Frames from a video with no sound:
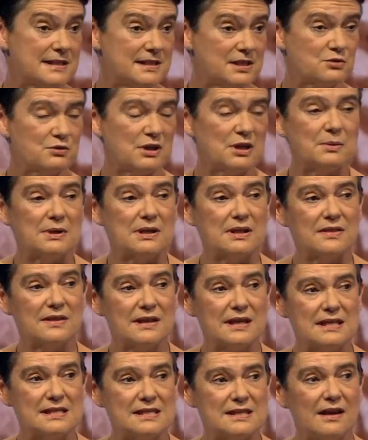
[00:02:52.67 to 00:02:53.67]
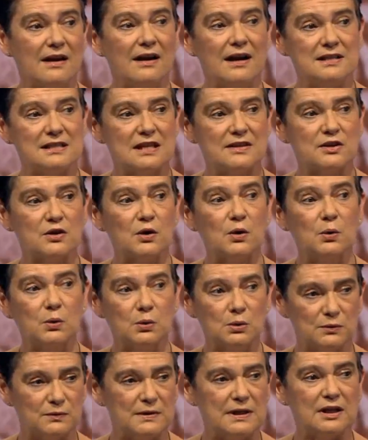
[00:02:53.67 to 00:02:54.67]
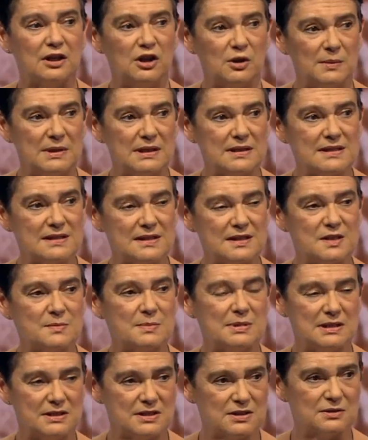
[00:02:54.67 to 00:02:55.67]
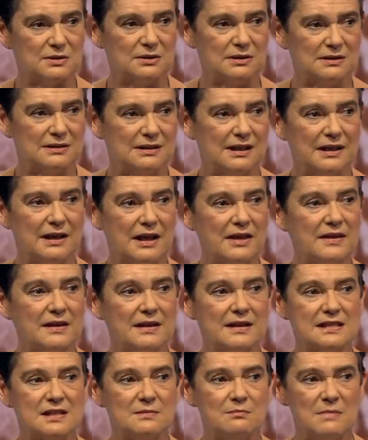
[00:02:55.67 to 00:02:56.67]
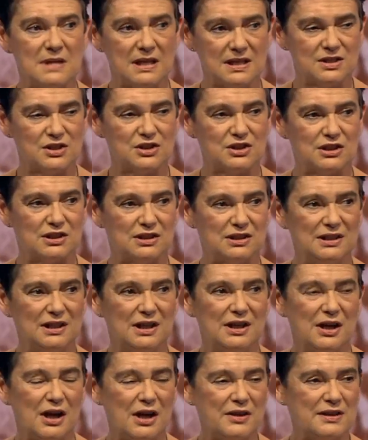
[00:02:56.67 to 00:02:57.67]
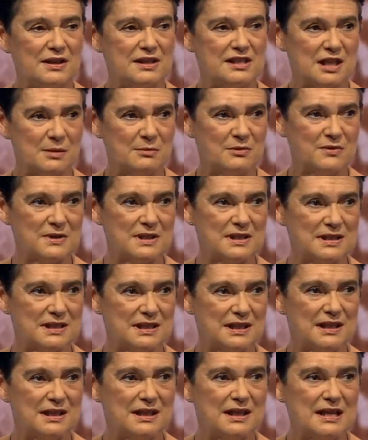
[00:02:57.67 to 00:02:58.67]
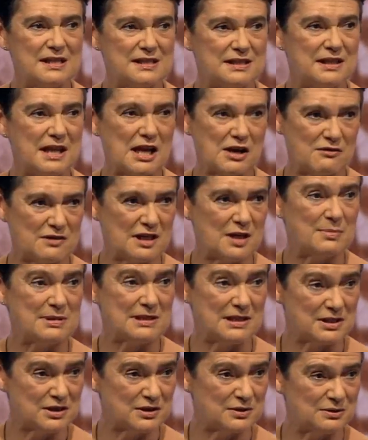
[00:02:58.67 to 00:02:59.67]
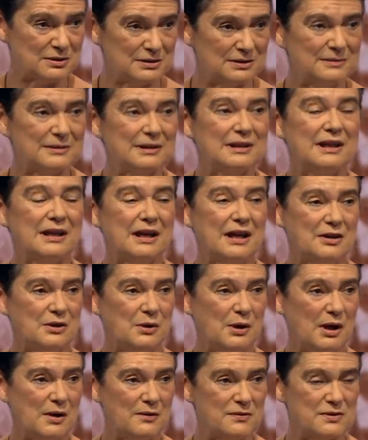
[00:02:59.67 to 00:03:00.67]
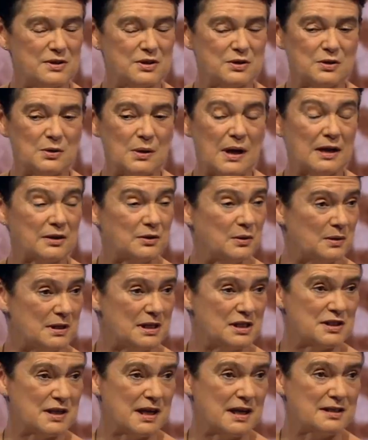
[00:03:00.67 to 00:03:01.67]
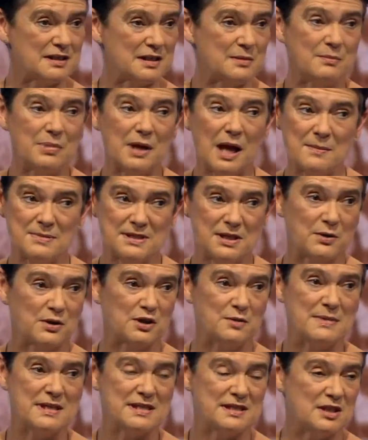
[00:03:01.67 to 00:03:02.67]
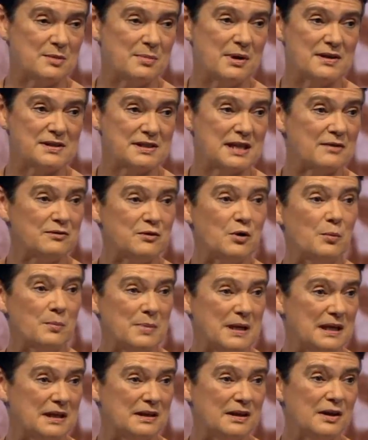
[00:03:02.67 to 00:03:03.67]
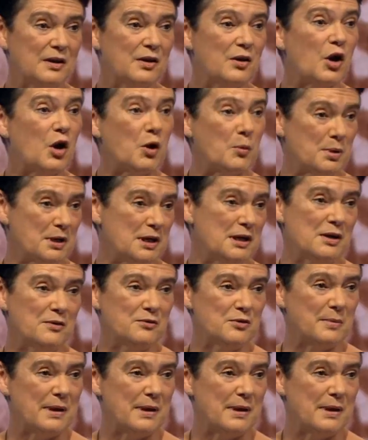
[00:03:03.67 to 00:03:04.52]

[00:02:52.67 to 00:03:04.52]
disagree with is the idea that all of economics is political, and I think it's a mixture. I think some of it is inherently political, and you have to acknowledge that, and perhaps economists in the past have not been open enough